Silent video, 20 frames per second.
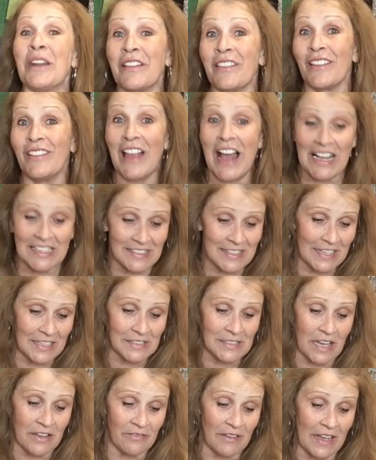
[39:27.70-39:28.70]
of the last
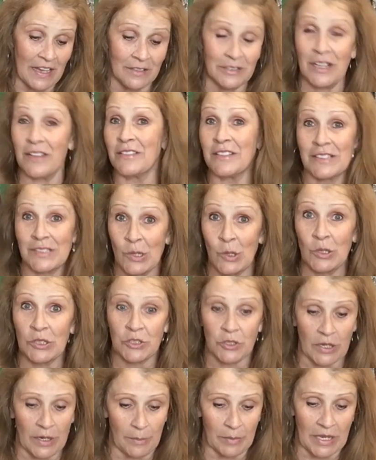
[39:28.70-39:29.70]
things I found on this whole
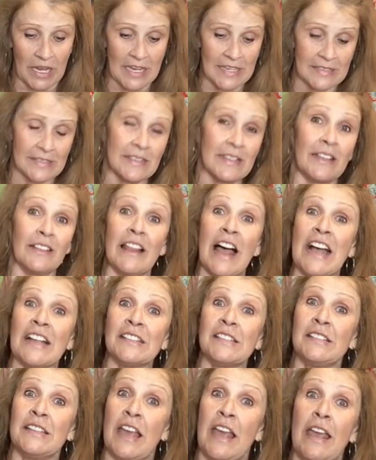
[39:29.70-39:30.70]
trip, guys. The
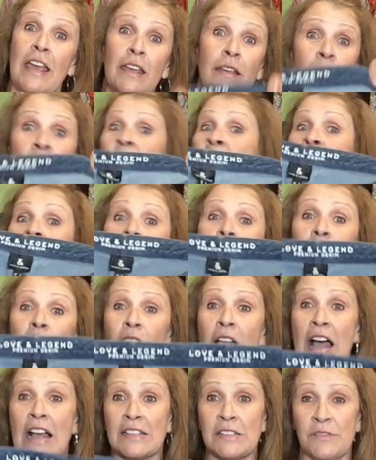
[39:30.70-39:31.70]
last day, in the
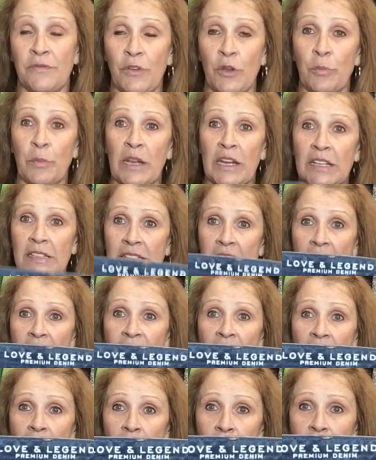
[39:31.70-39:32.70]
last few minutes, I
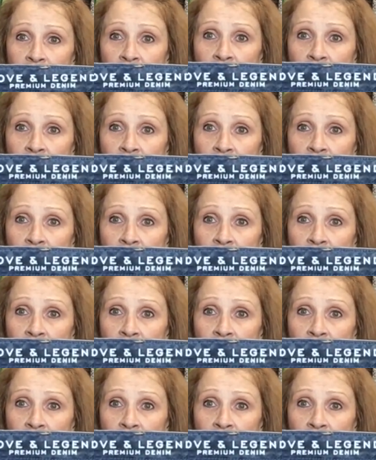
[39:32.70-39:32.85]
found